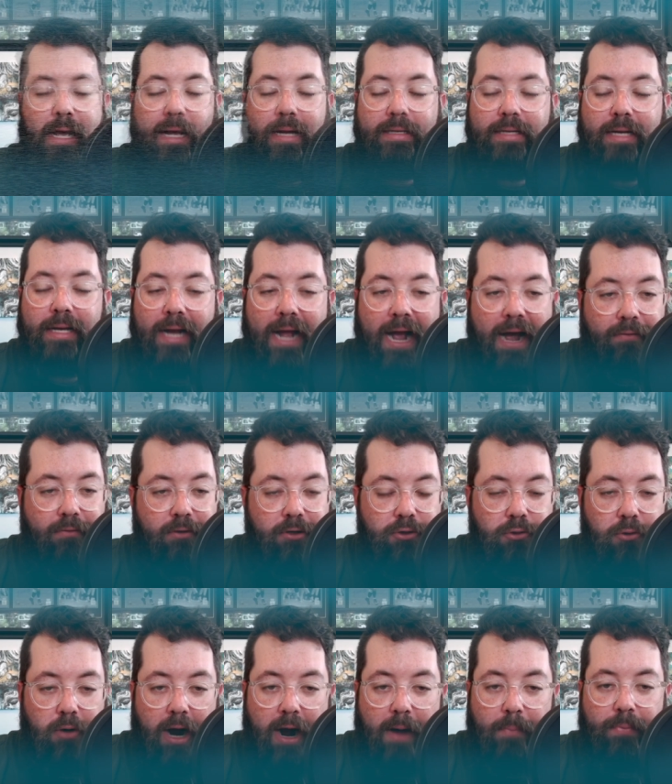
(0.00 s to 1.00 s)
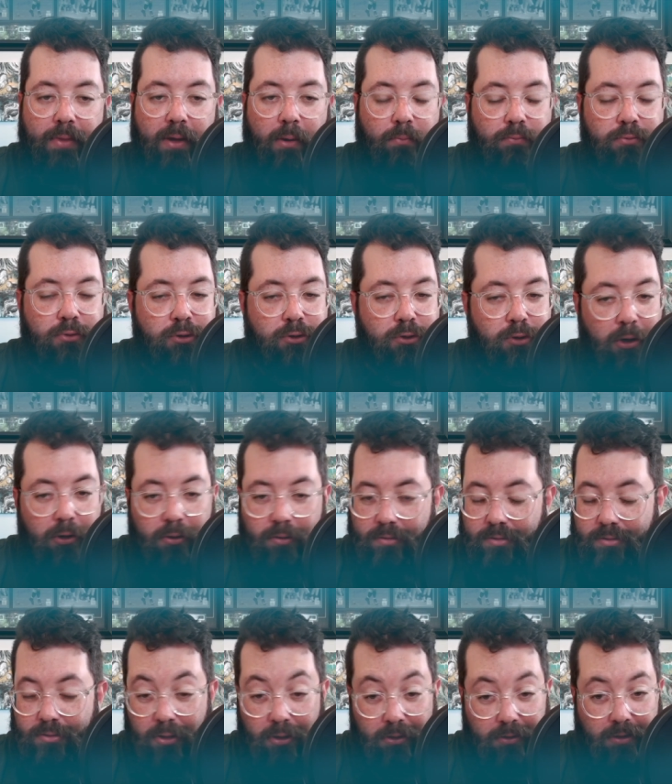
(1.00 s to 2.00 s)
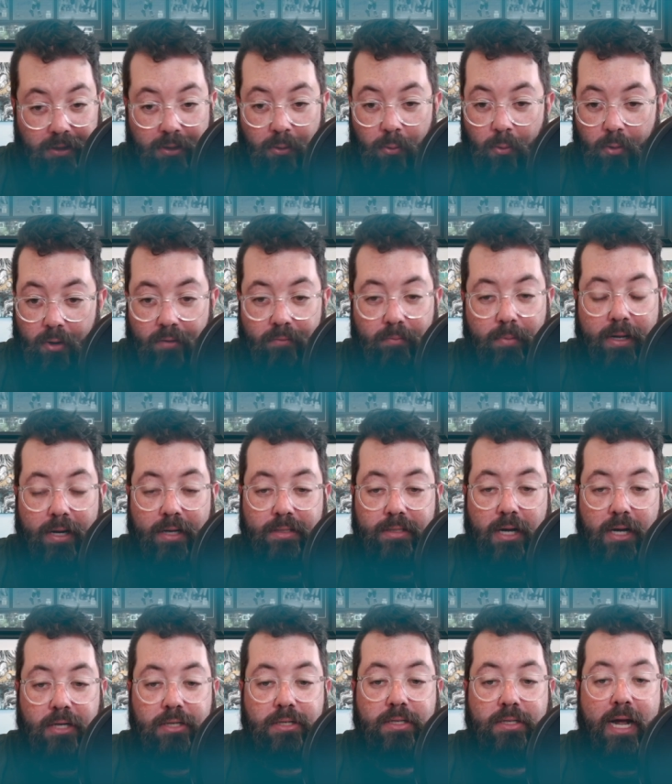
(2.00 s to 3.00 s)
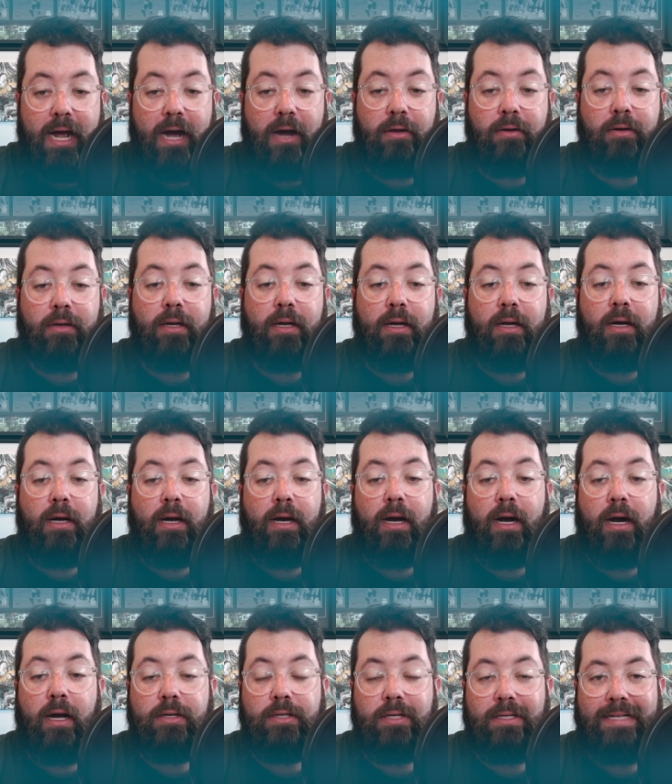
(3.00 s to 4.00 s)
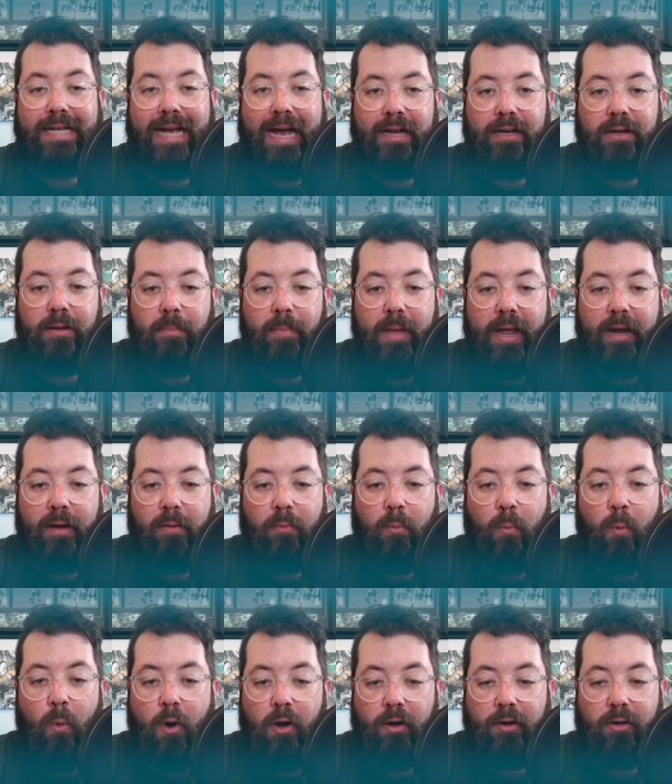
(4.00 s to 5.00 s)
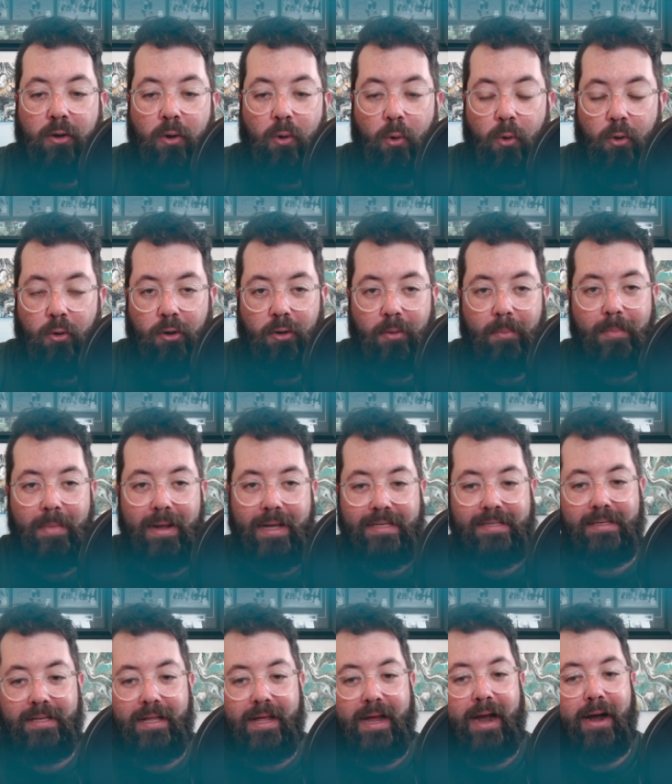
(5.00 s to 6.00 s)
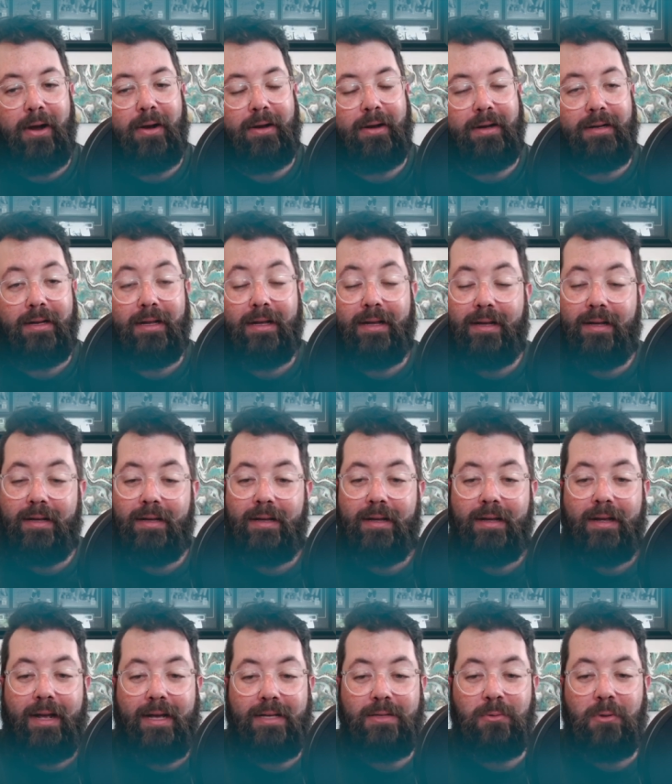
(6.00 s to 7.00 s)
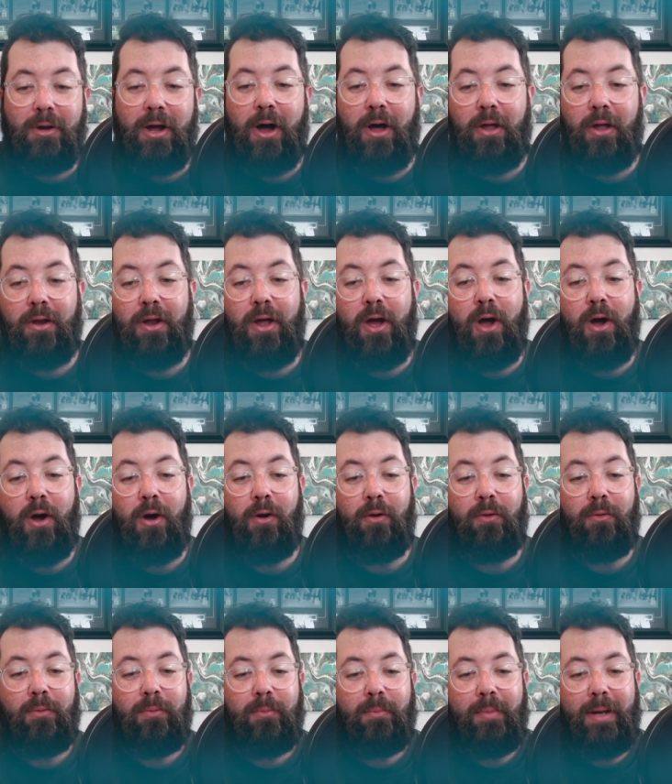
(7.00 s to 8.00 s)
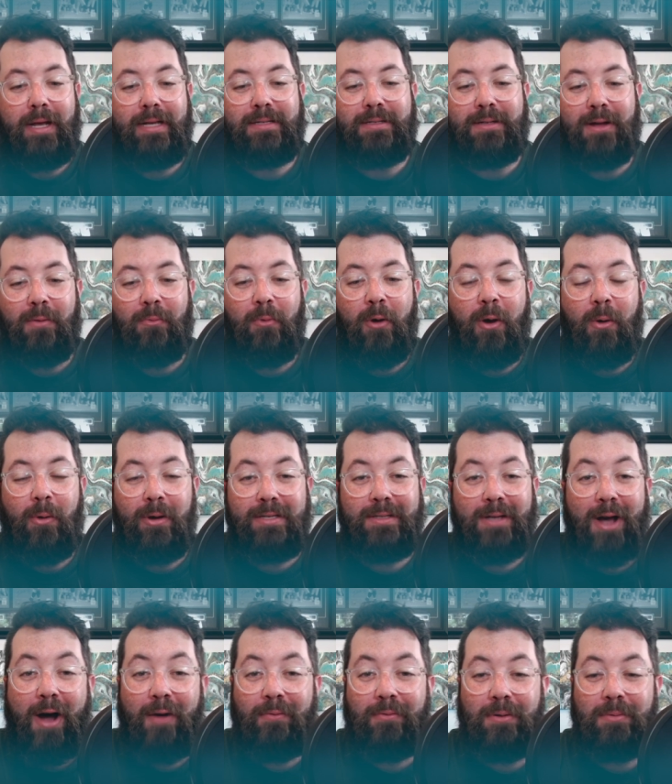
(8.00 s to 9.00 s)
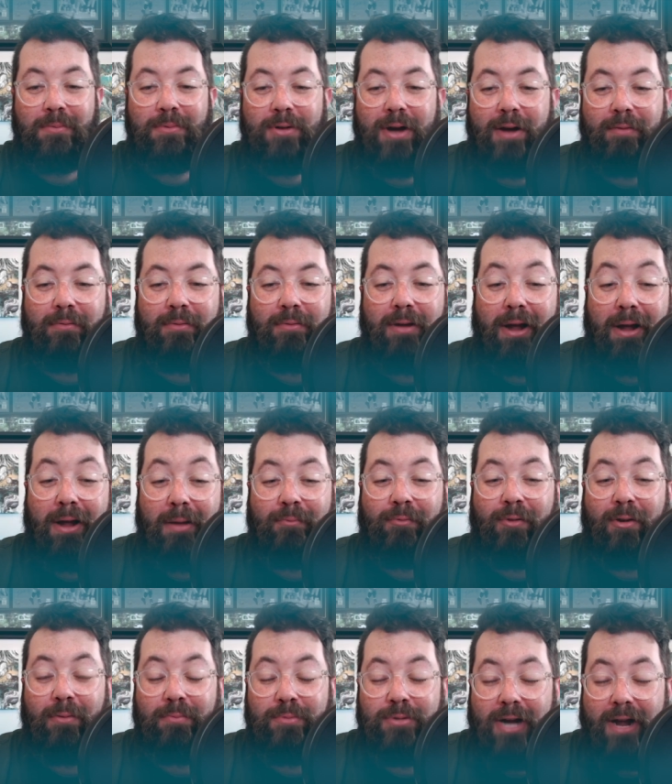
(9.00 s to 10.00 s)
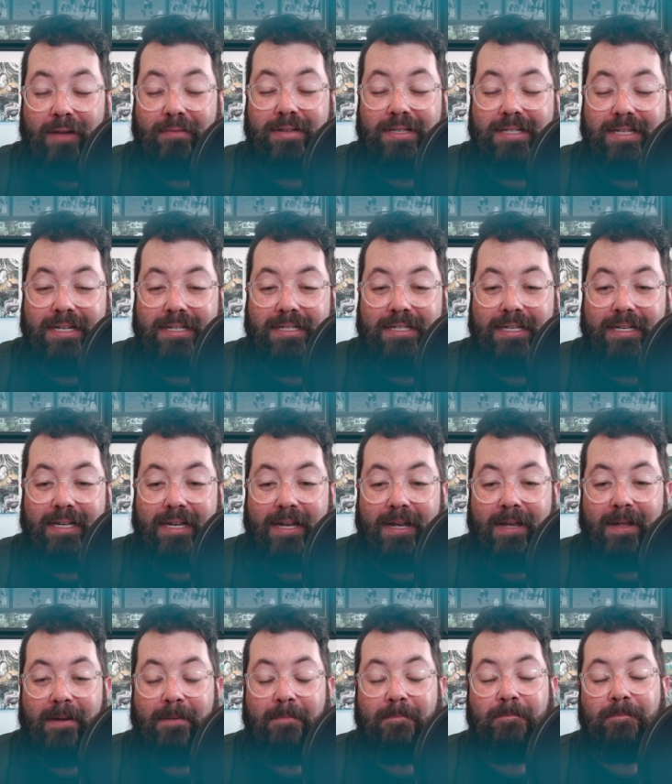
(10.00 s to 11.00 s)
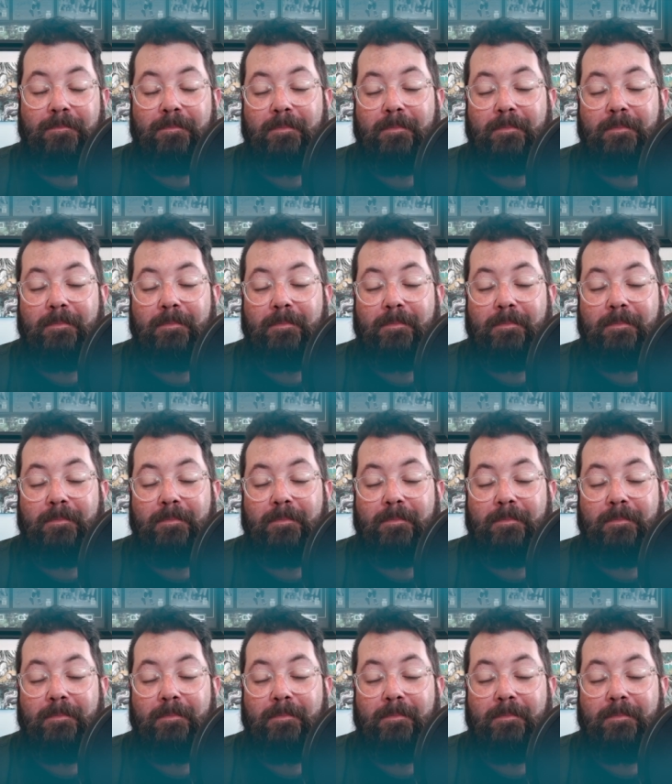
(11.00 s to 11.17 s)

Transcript: did have a drop that cer certainly would have been a touchdown uh, just had to make one corner miss there, and as we all know, based on what we saw from uh, from Travis Etienne